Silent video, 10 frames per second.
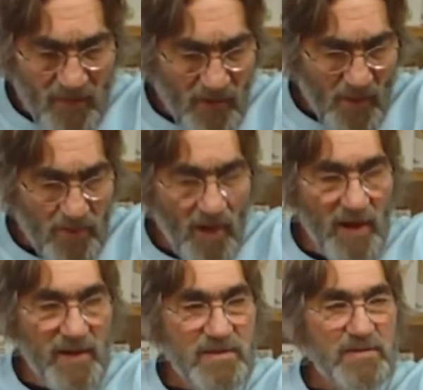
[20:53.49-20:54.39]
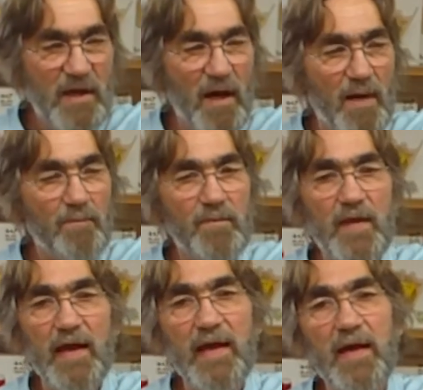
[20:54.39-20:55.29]
of our products,
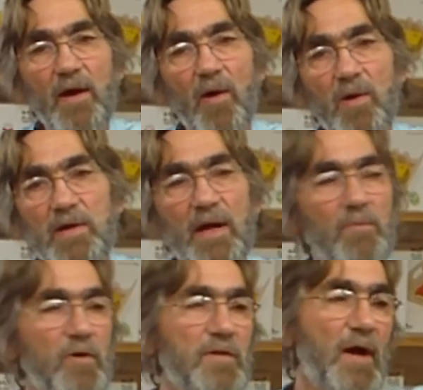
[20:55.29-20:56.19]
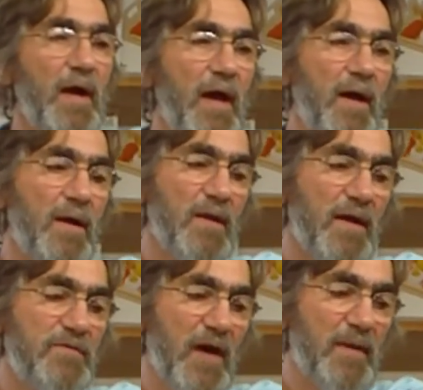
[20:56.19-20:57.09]
they all come with a
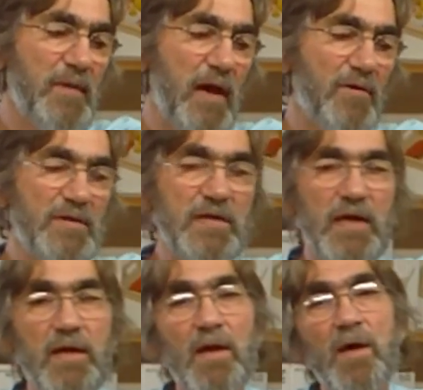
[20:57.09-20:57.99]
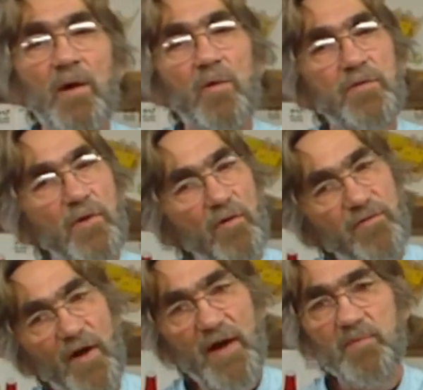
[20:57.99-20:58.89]
lifetime guarantee with no
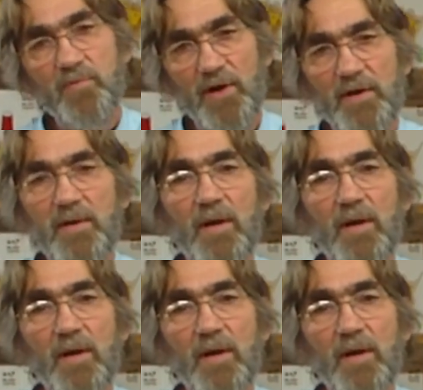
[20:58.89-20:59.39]
fine print.